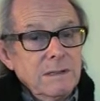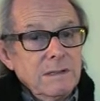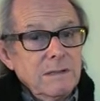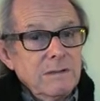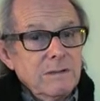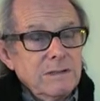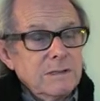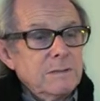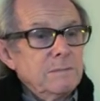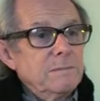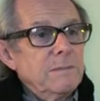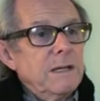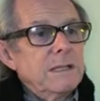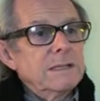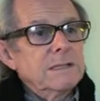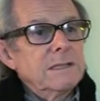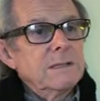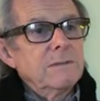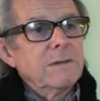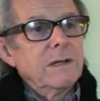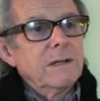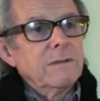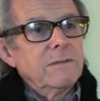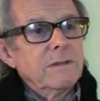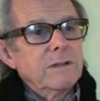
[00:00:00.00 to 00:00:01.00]
there's
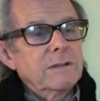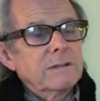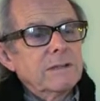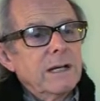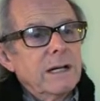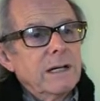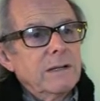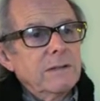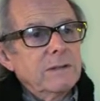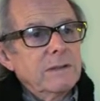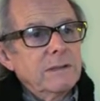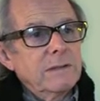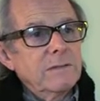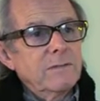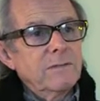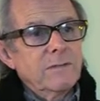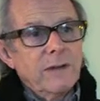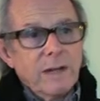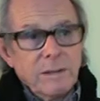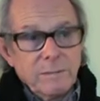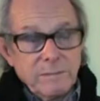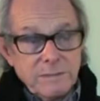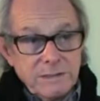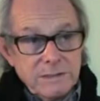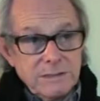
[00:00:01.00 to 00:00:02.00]
massive overcrowding,
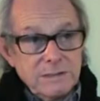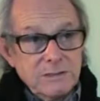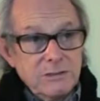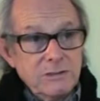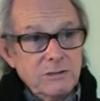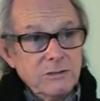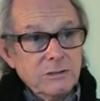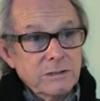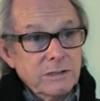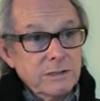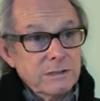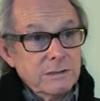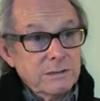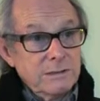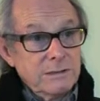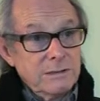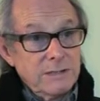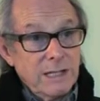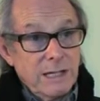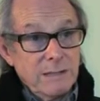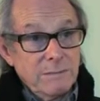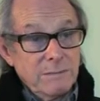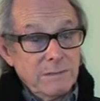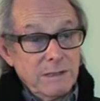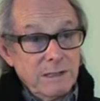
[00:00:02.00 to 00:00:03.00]
families
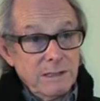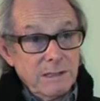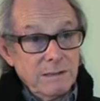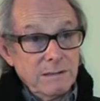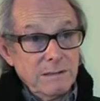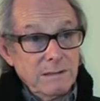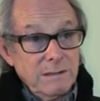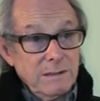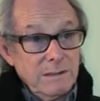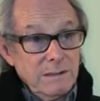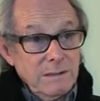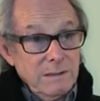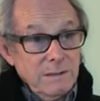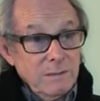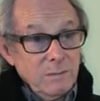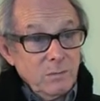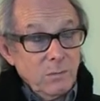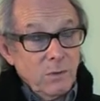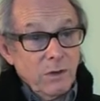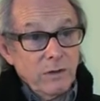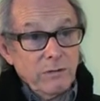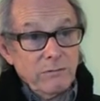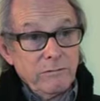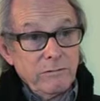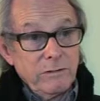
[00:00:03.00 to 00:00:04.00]
jammed in
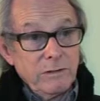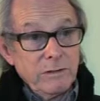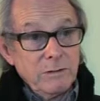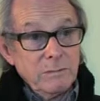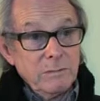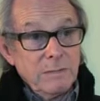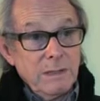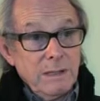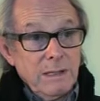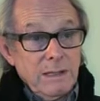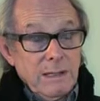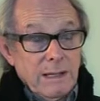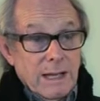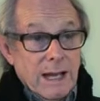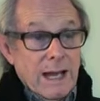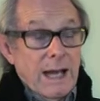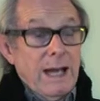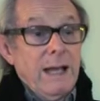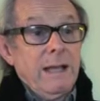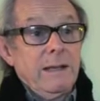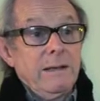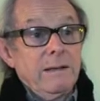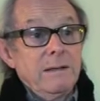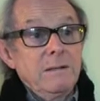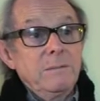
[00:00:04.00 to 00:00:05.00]
one room,
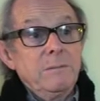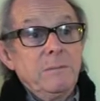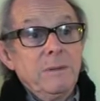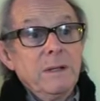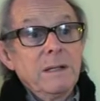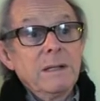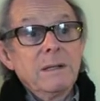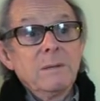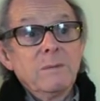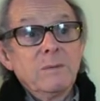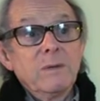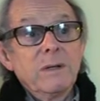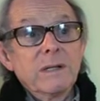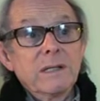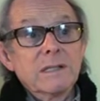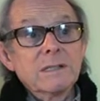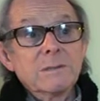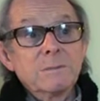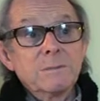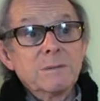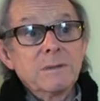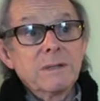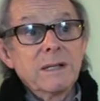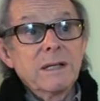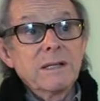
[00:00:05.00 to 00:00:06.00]
and building workers
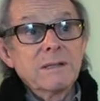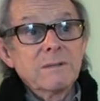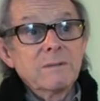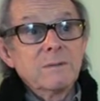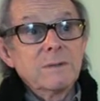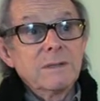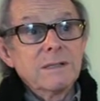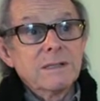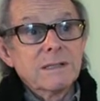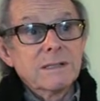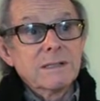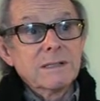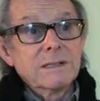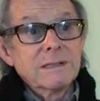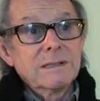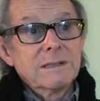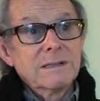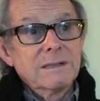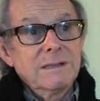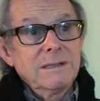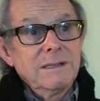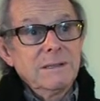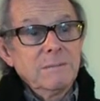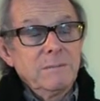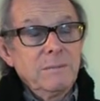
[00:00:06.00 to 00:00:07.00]
put out of work,
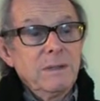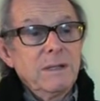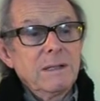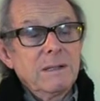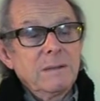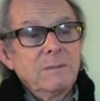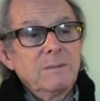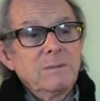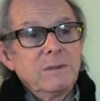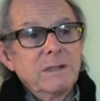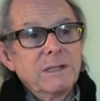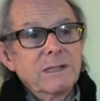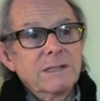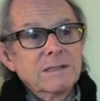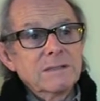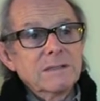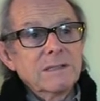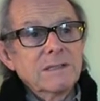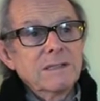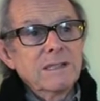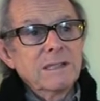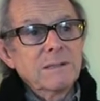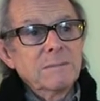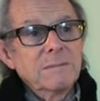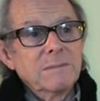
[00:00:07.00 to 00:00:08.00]
building workers
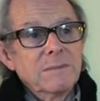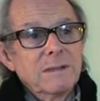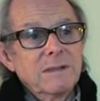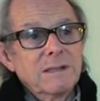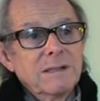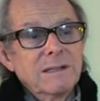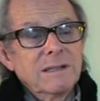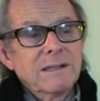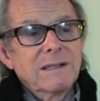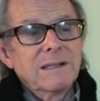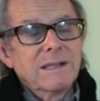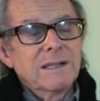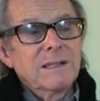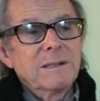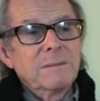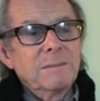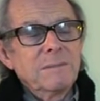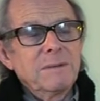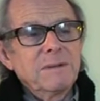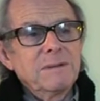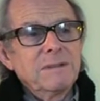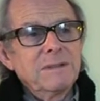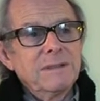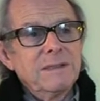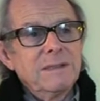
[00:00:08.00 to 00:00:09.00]

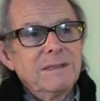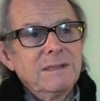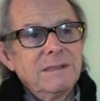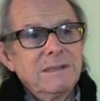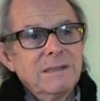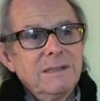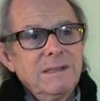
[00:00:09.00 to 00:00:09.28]
unemployed.